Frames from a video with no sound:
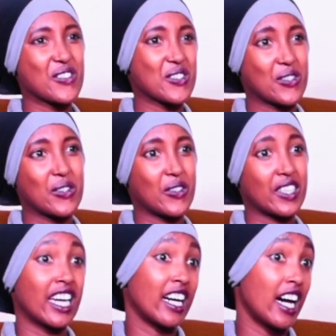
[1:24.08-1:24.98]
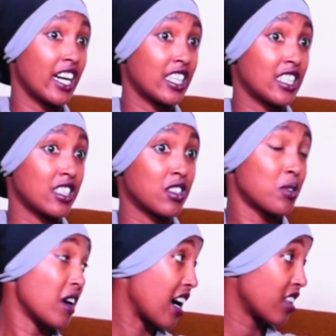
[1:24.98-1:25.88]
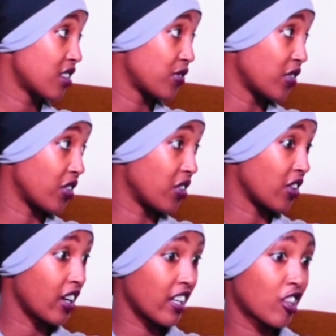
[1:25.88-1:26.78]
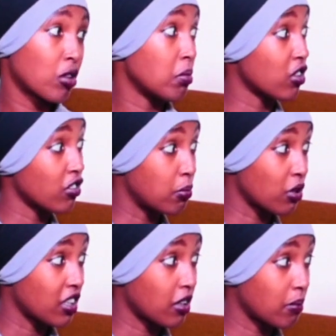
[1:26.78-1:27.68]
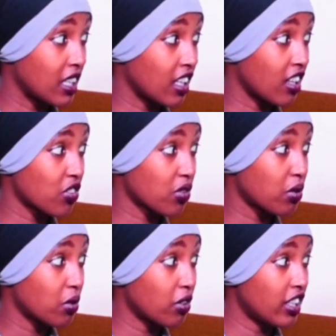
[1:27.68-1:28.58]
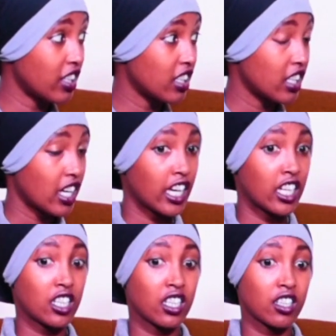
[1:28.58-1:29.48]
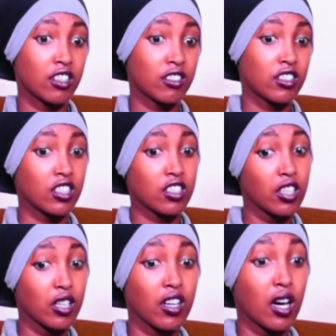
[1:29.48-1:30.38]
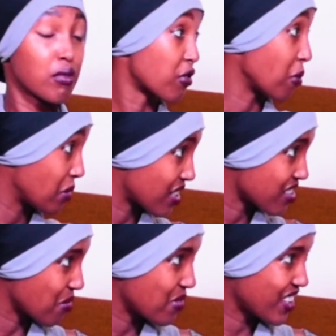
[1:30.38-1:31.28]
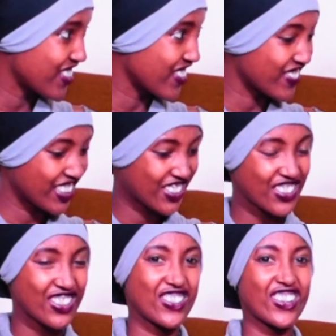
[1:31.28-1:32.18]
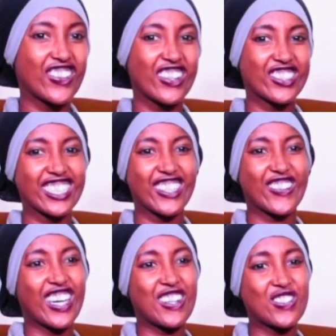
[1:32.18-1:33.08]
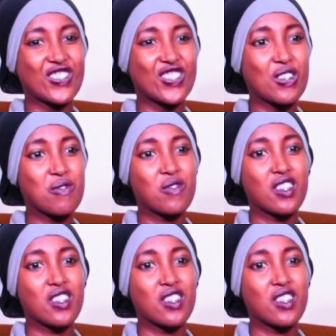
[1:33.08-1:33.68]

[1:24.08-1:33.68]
So I do art for a little bit of pocket money at school. And I'm from Marsabit. You mentioned, I'll say where I'm from.